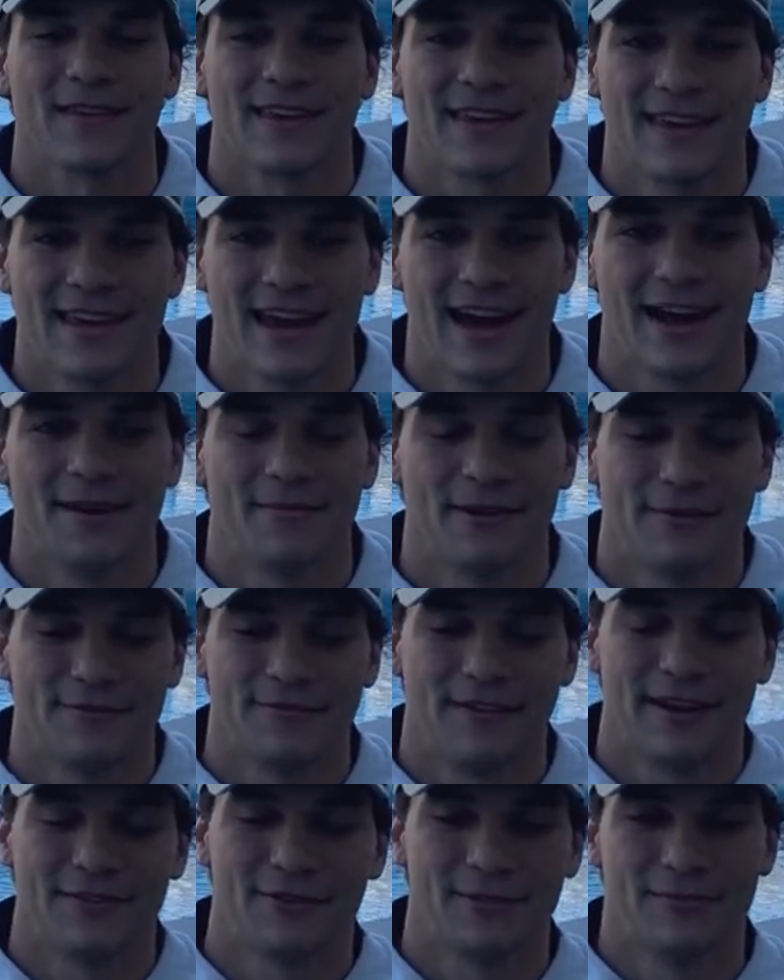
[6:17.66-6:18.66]
Yeah, my
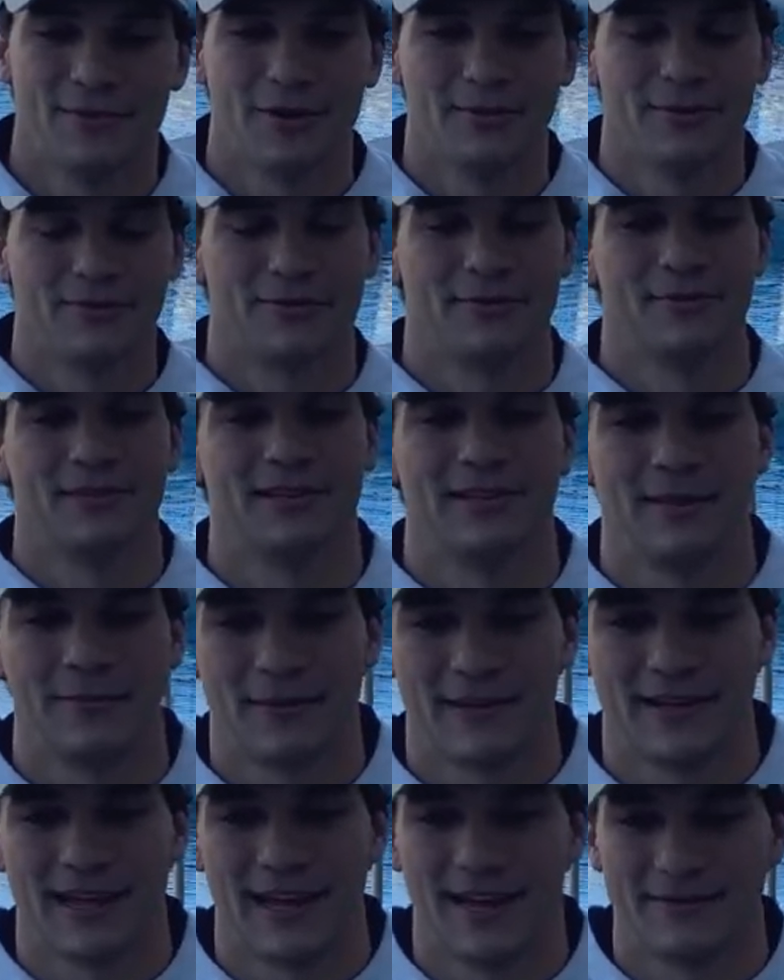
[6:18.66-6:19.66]
favorite moment from the
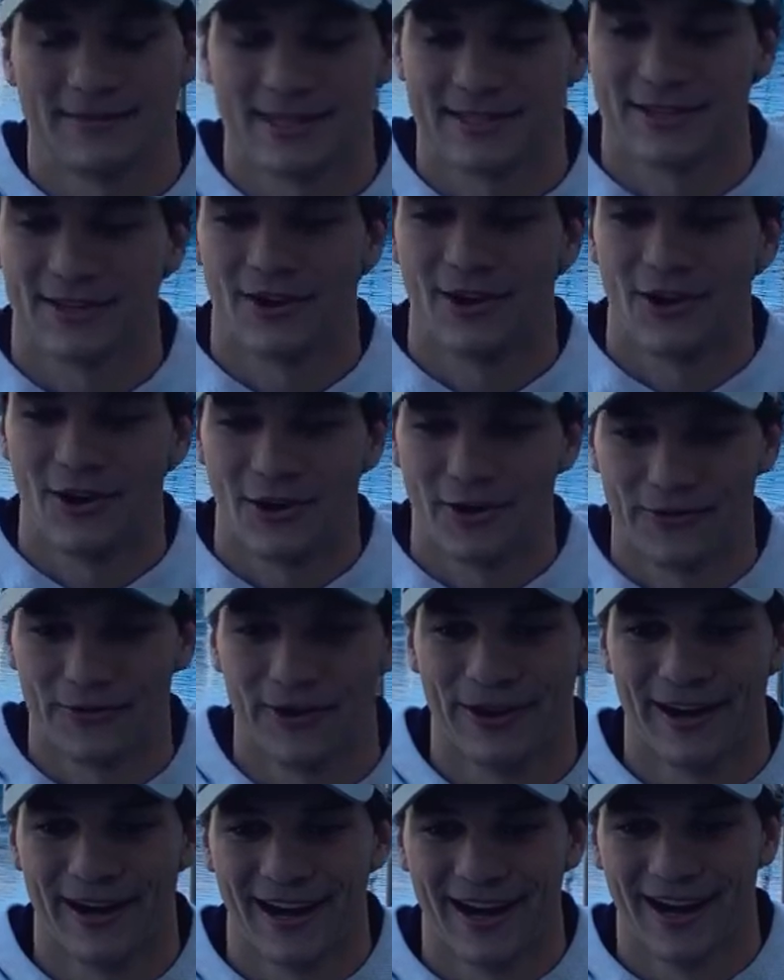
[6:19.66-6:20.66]
Olympic Games, that's a hard
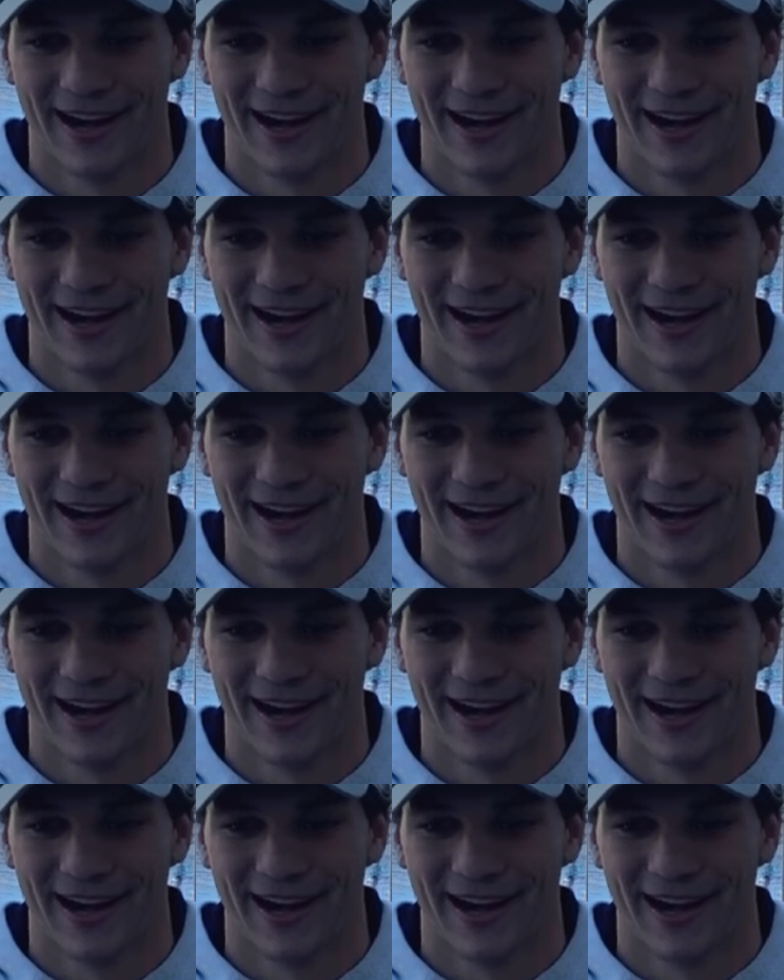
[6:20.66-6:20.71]
one.